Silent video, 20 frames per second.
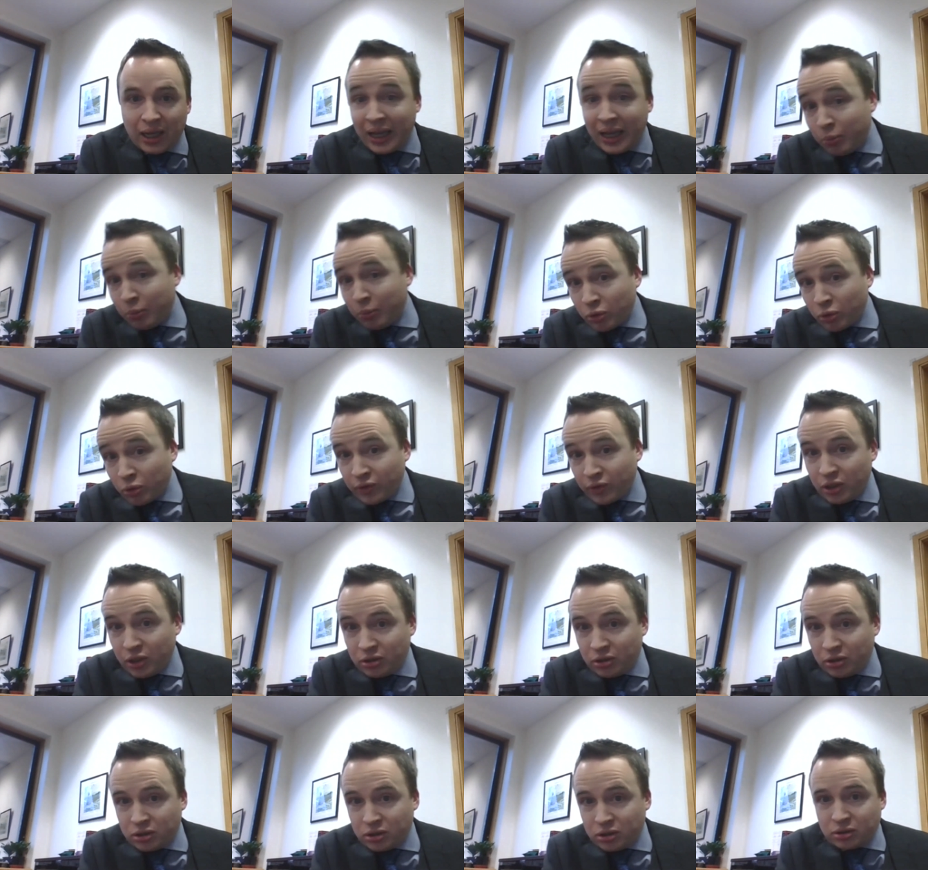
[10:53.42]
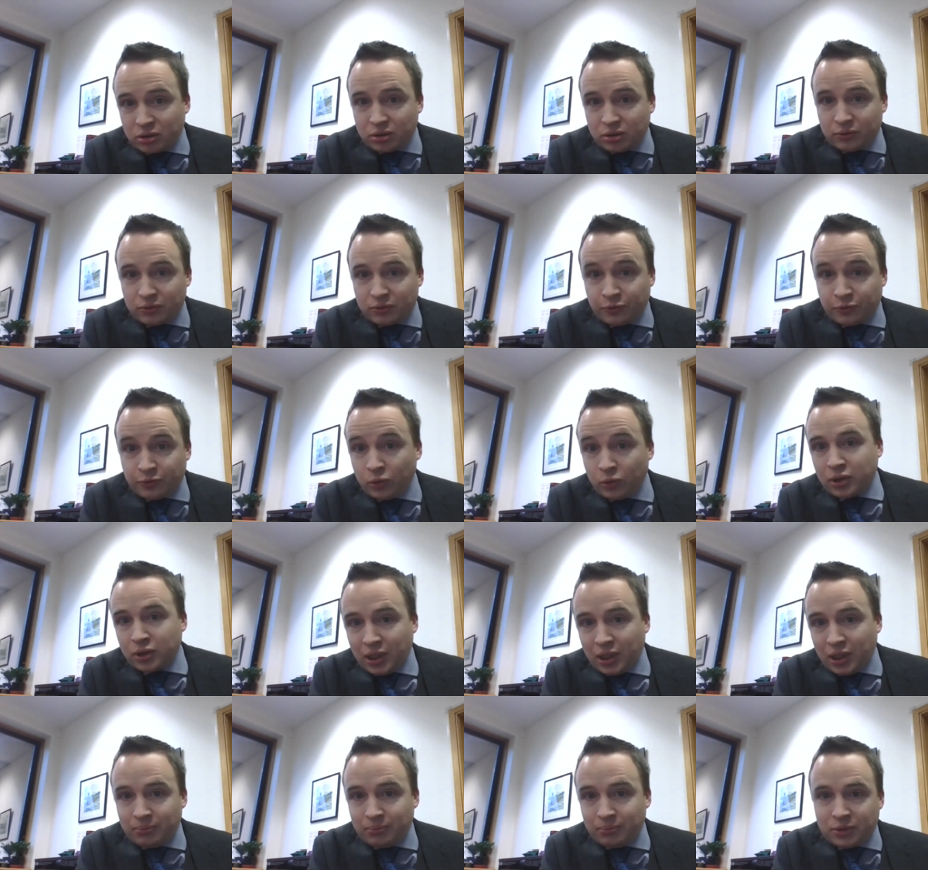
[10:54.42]
I am one of the youngest
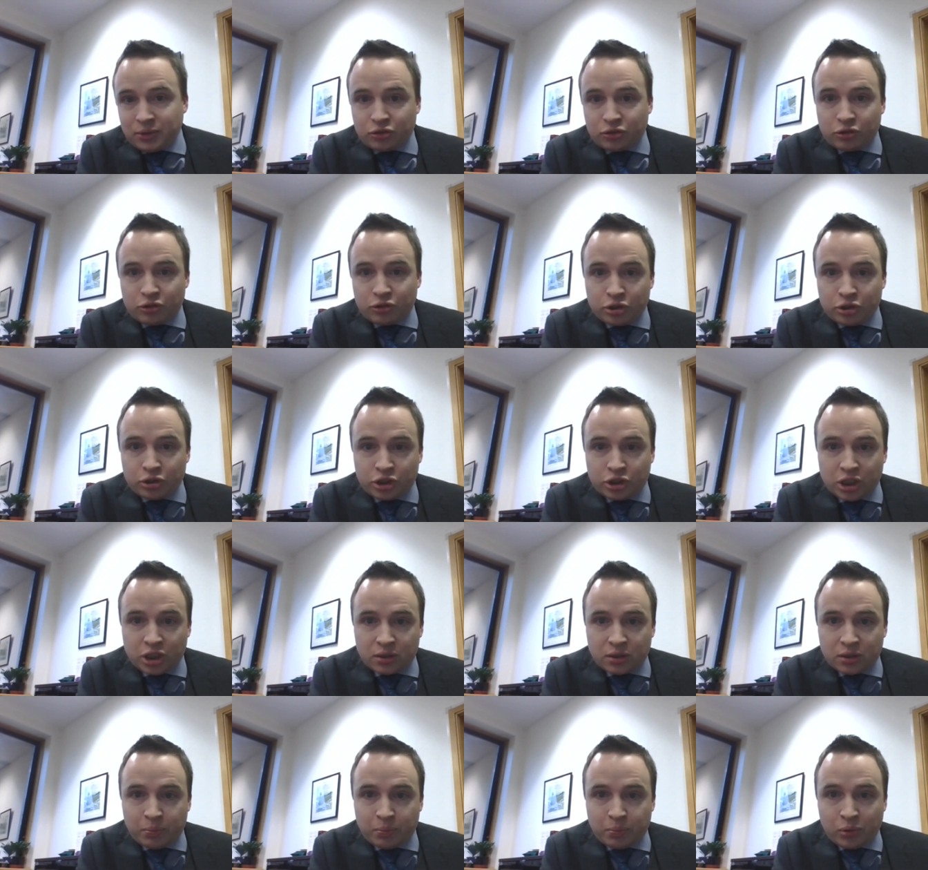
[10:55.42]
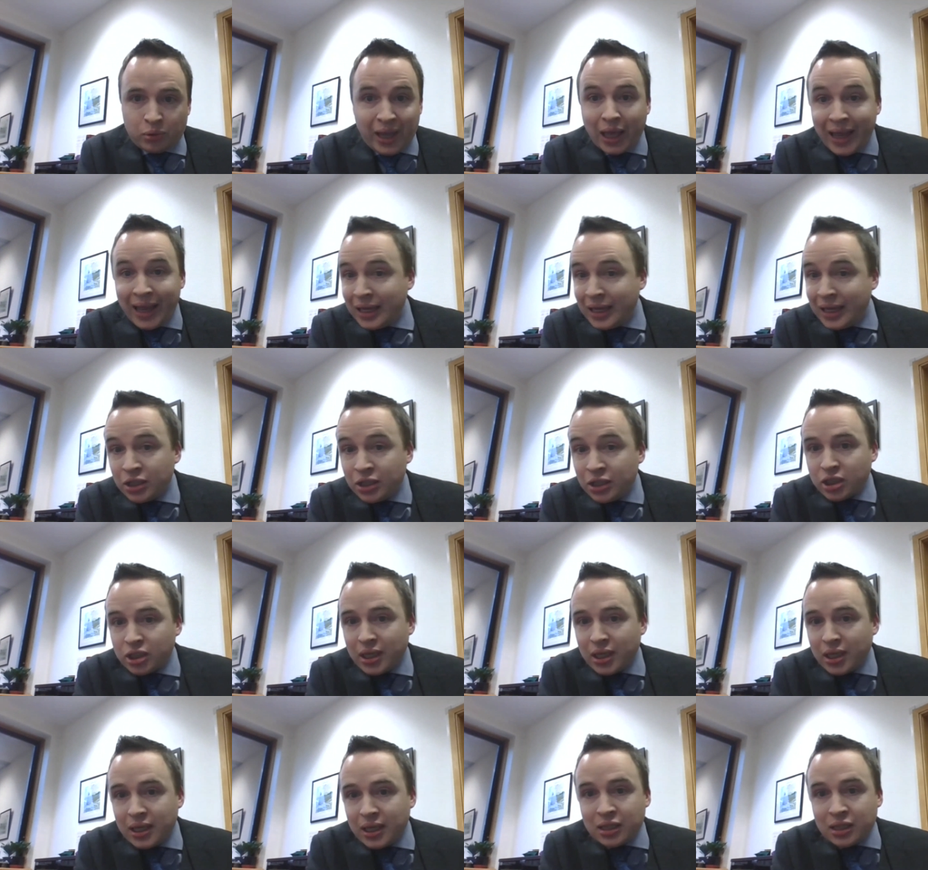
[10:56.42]
full-time district judges, but age
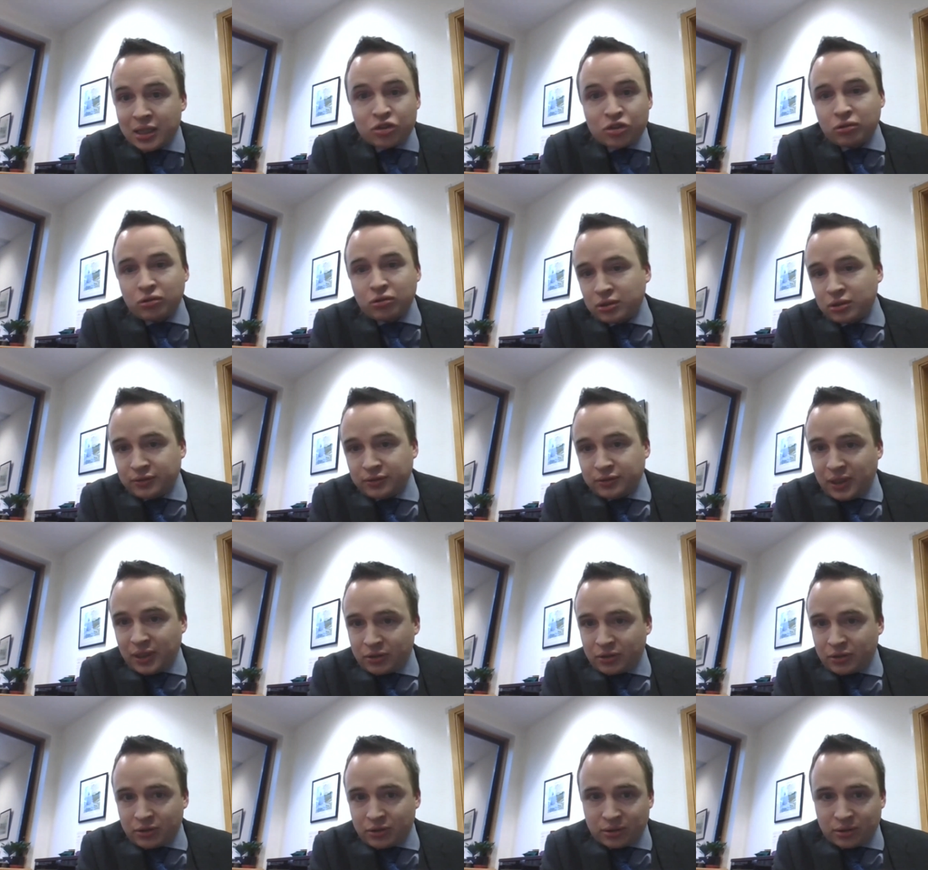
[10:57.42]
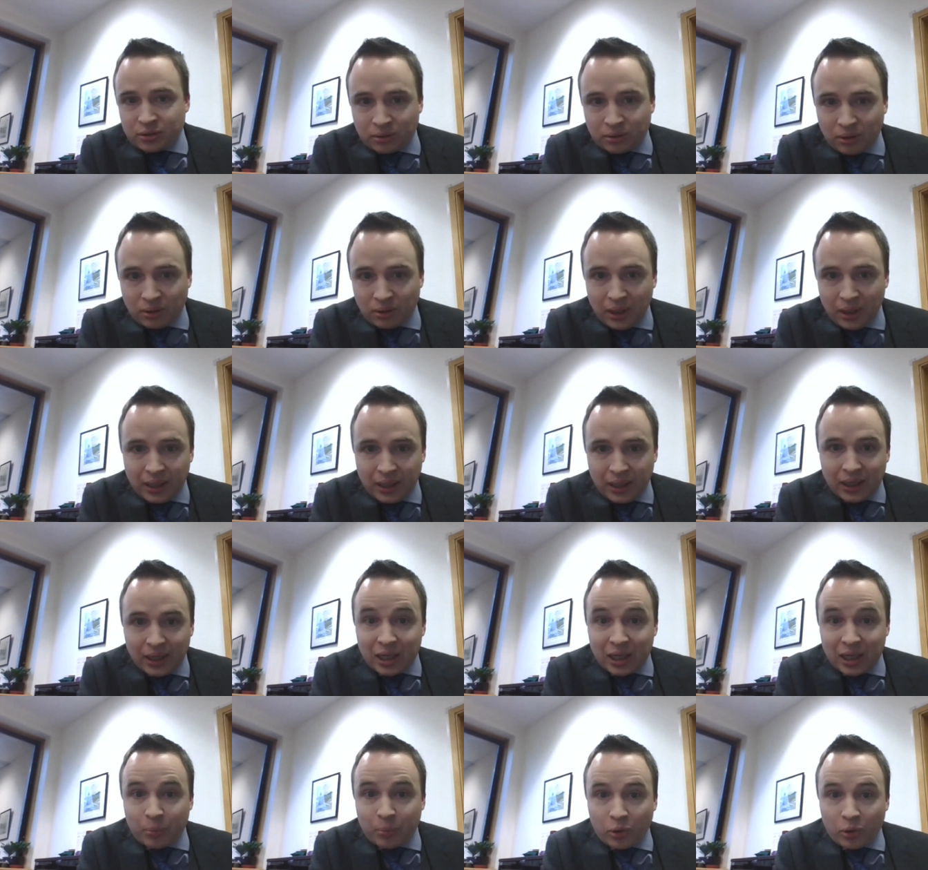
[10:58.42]
is not a factor at all,
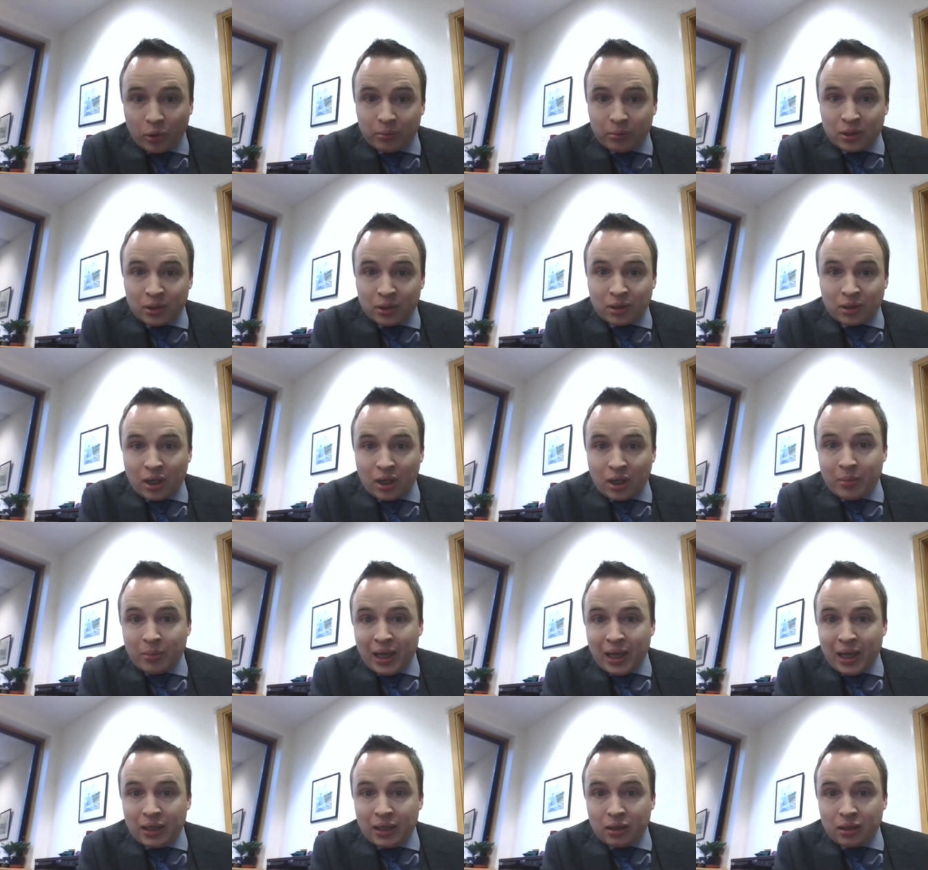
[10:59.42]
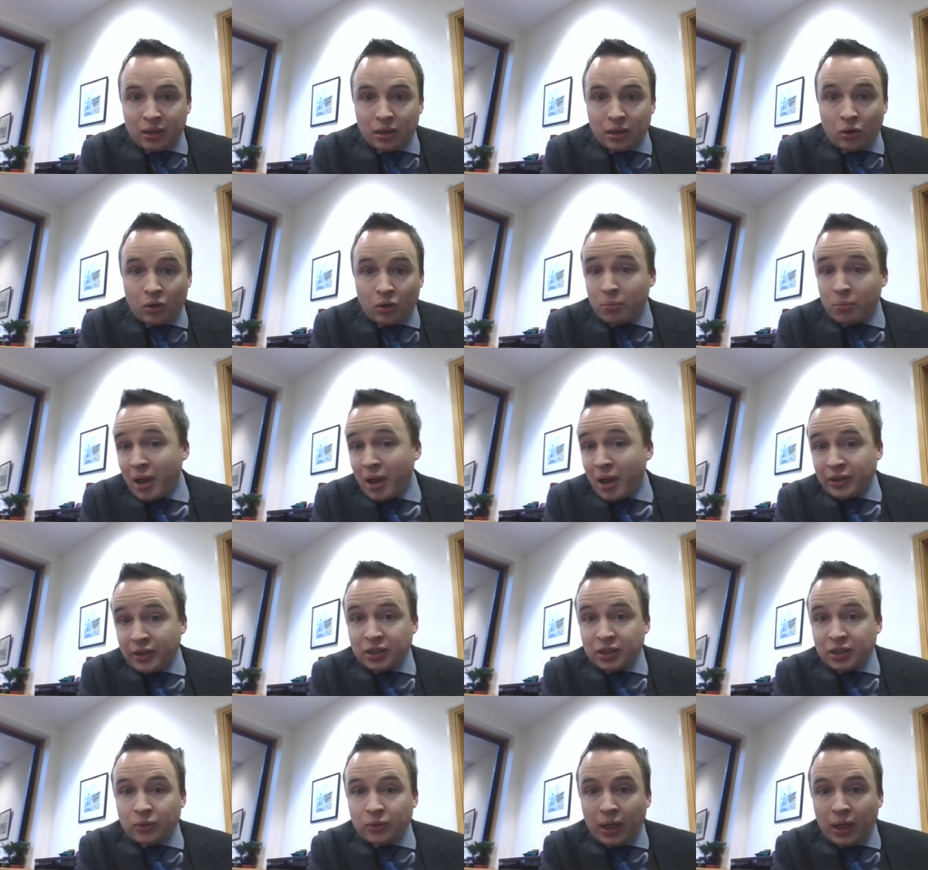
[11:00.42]
and appointments are made on
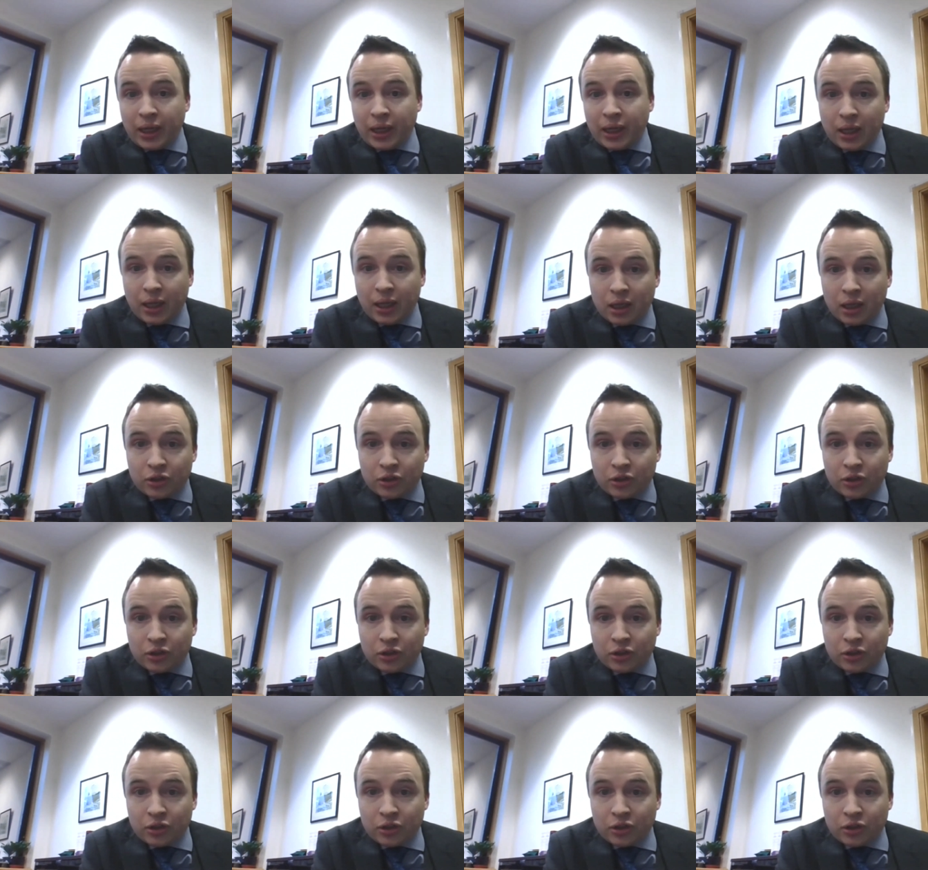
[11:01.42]
merit only.